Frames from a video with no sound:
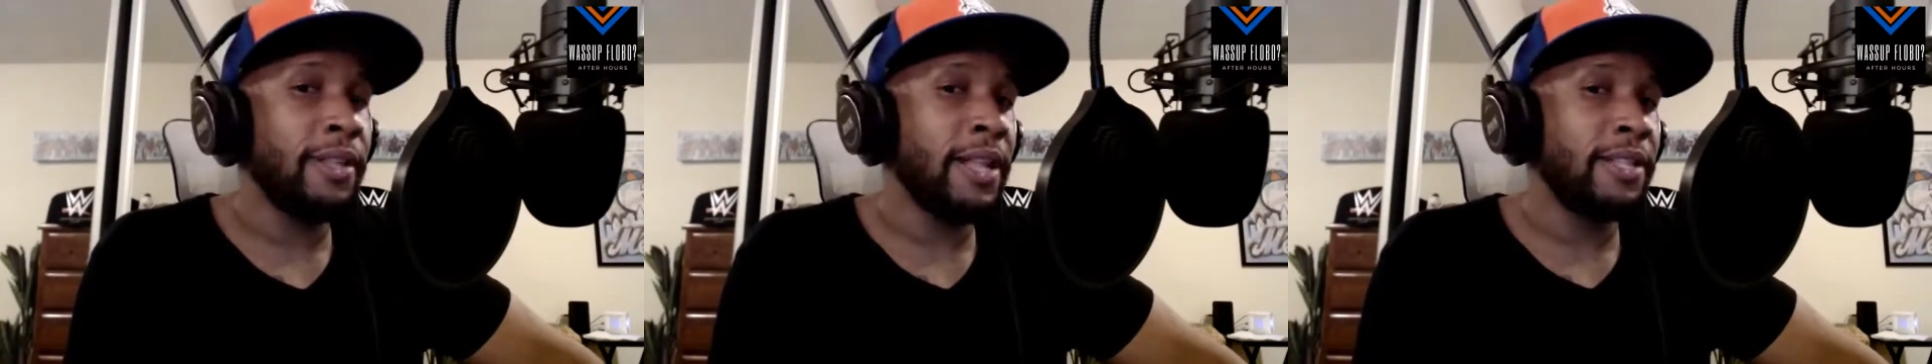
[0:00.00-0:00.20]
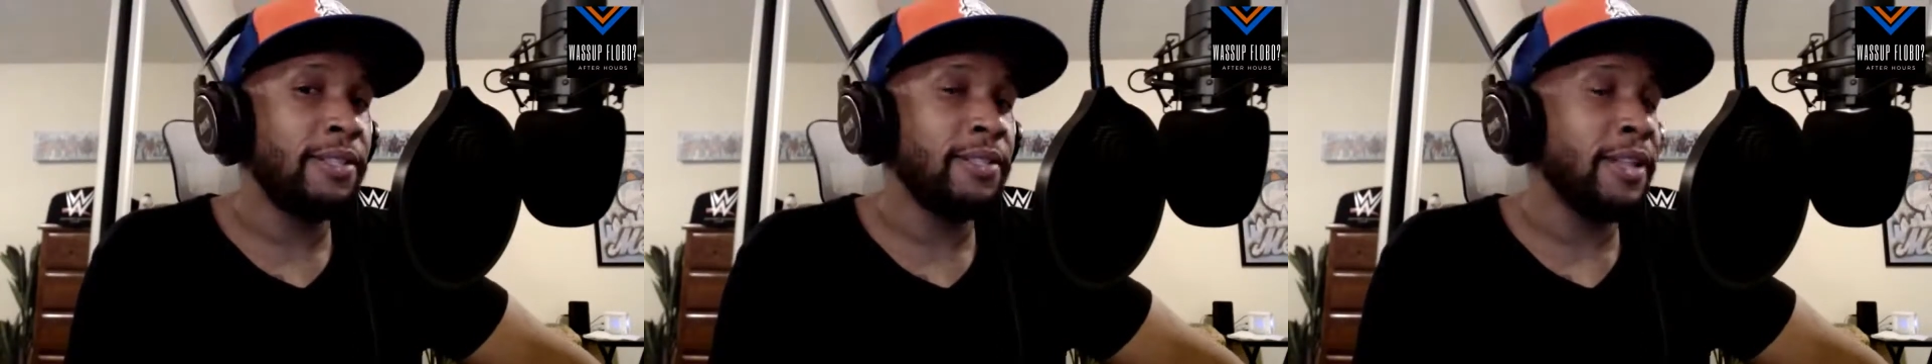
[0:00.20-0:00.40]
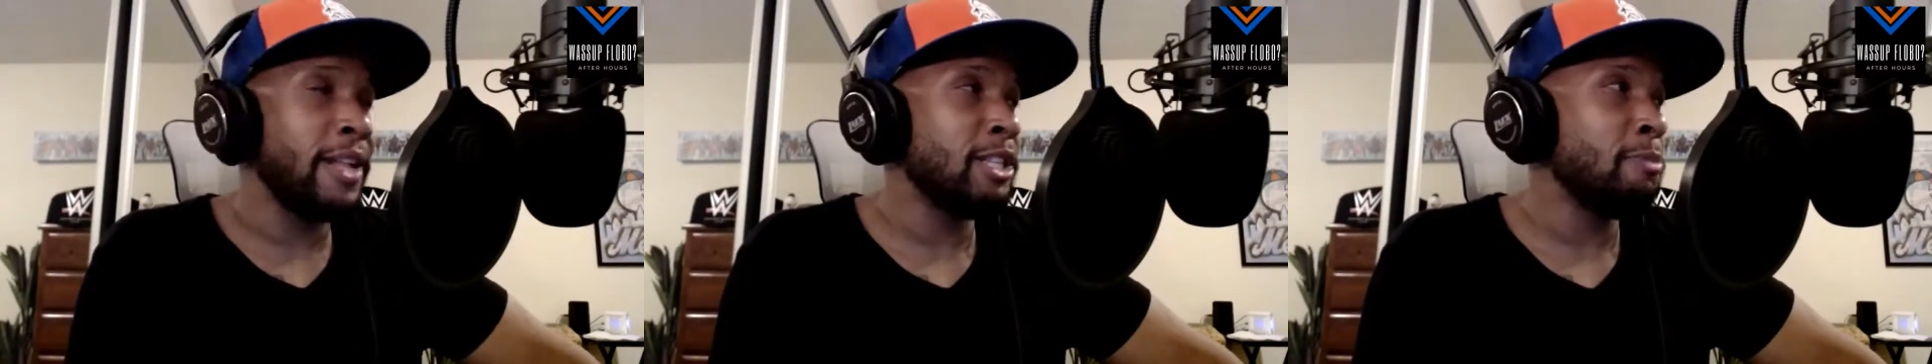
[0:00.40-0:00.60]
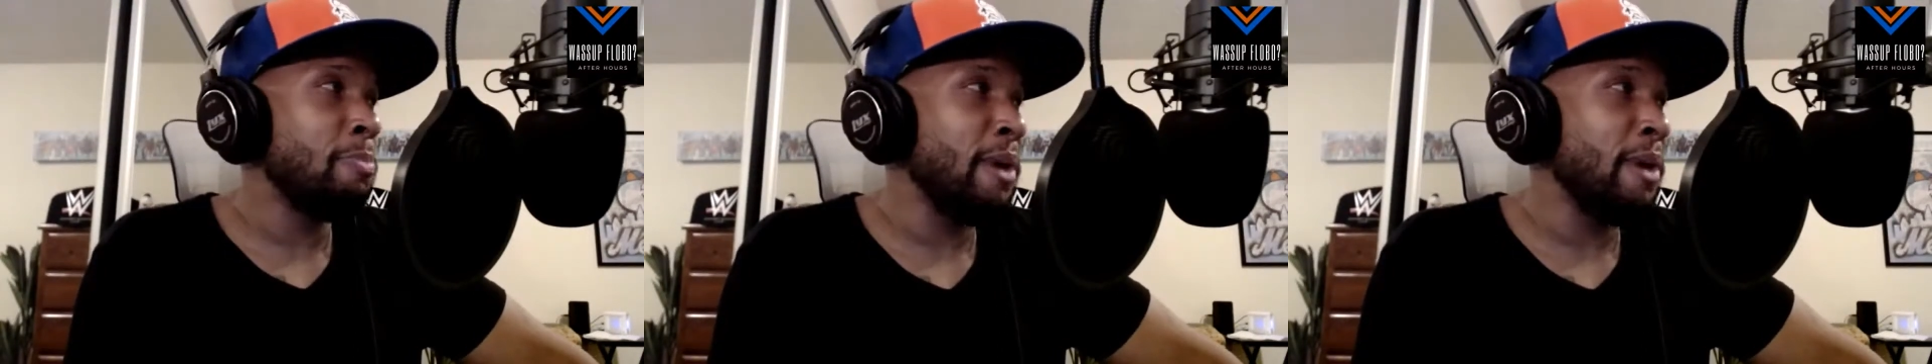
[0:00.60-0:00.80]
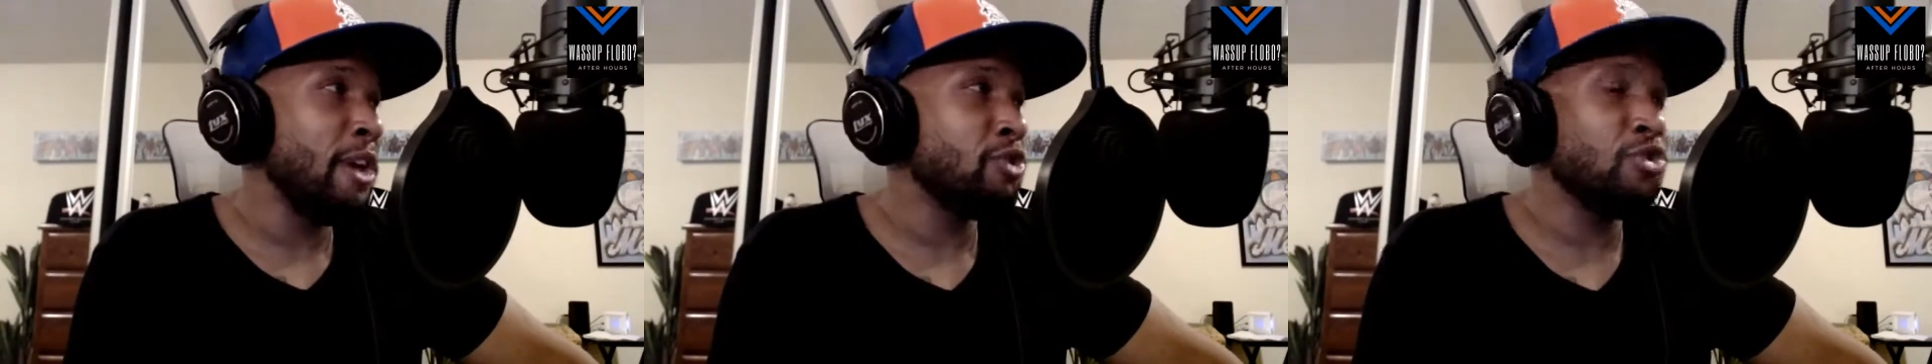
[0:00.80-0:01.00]
Let's
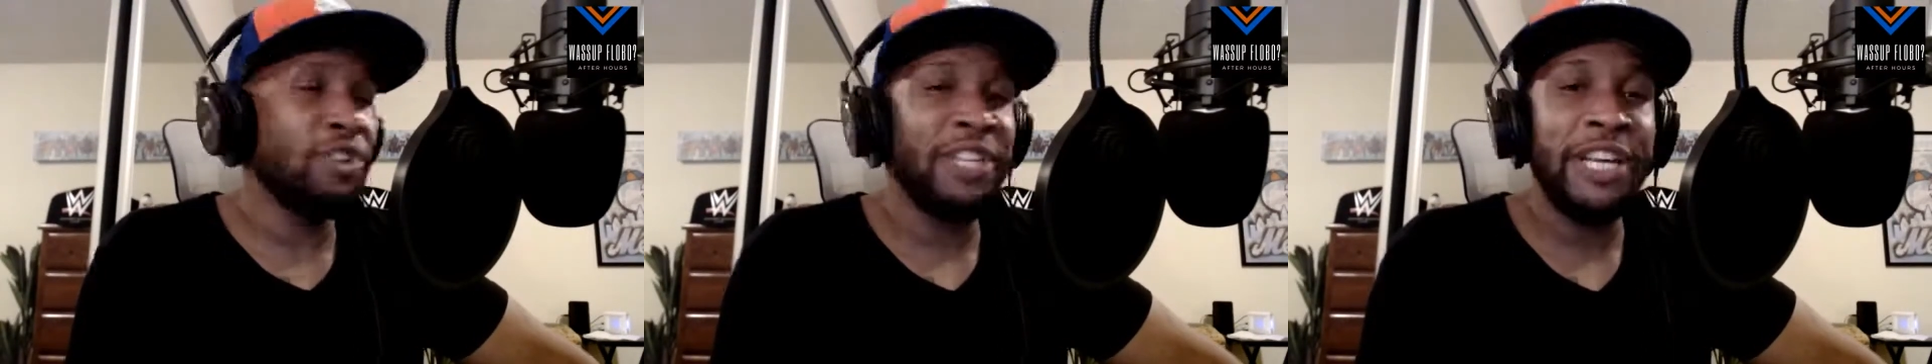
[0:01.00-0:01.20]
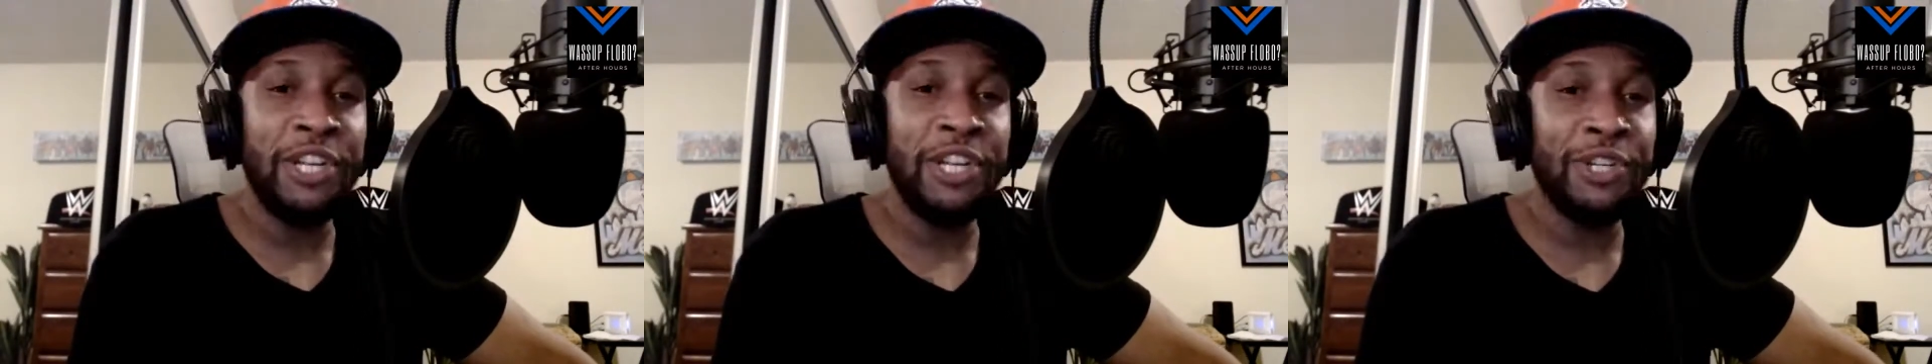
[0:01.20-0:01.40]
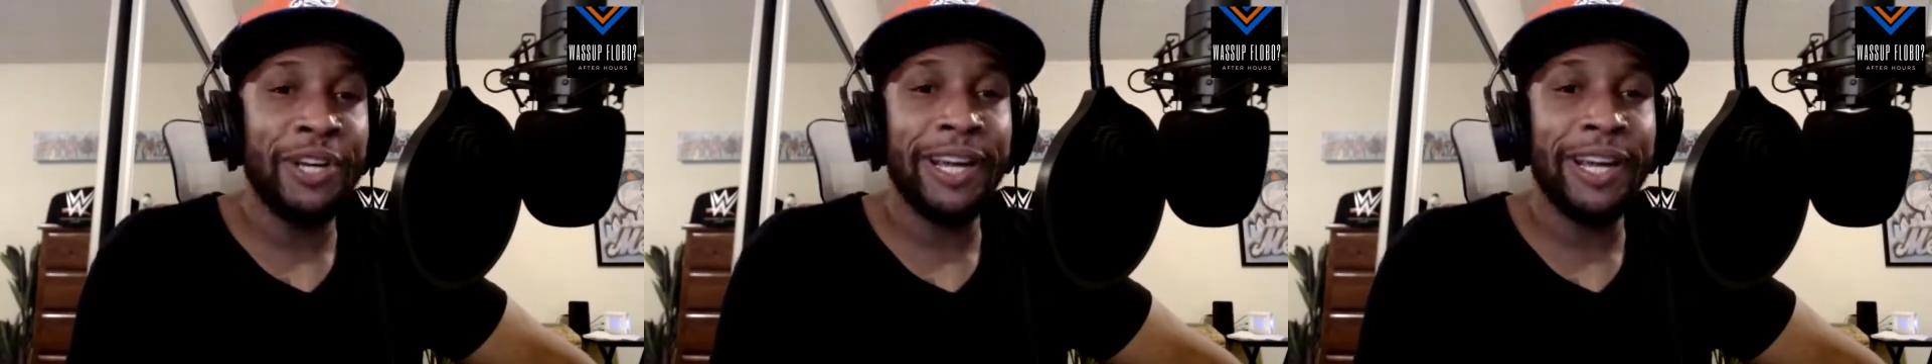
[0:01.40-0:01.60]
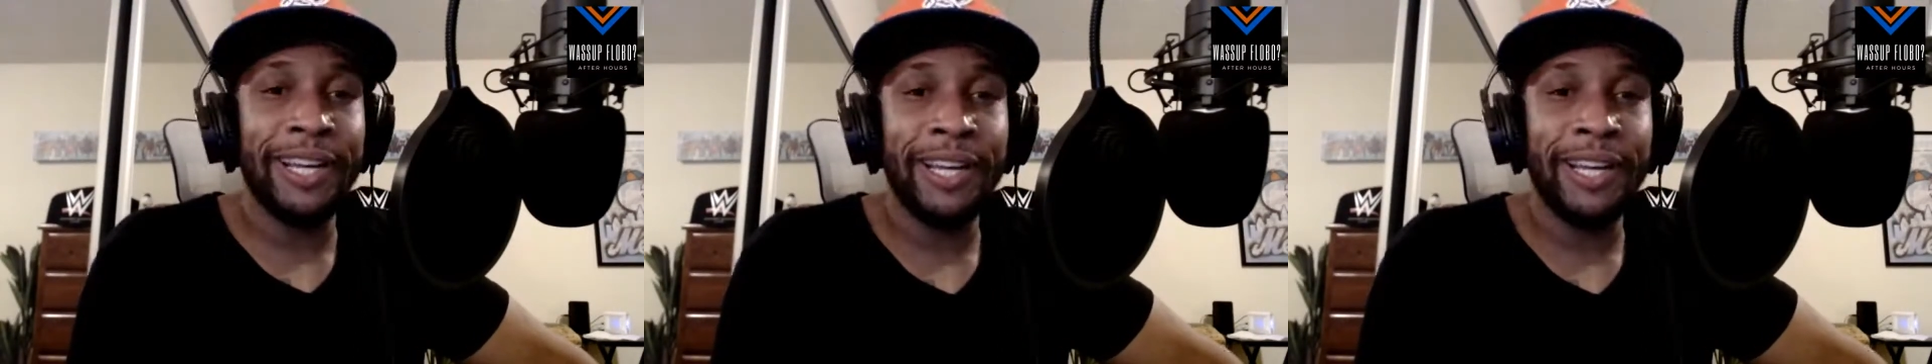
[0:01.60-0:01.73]
be strategic